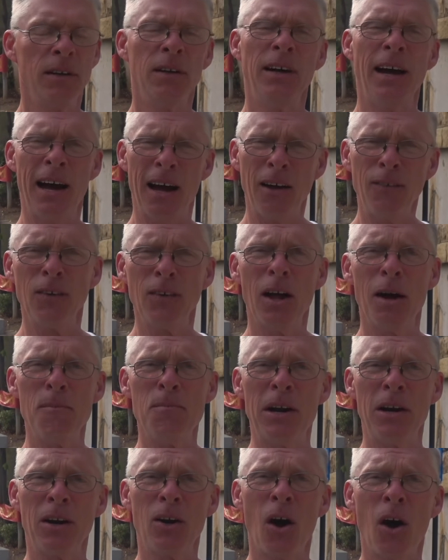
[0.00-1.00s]
Hell of a lot
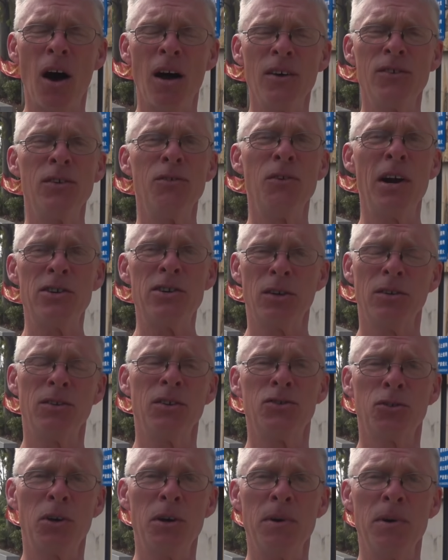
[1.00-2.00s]
better cause than racial
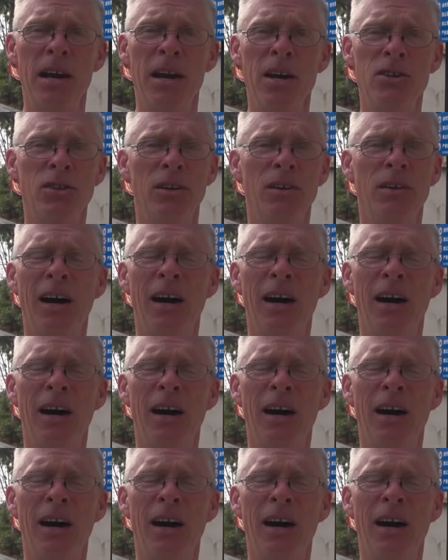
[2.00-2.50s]
discrimination.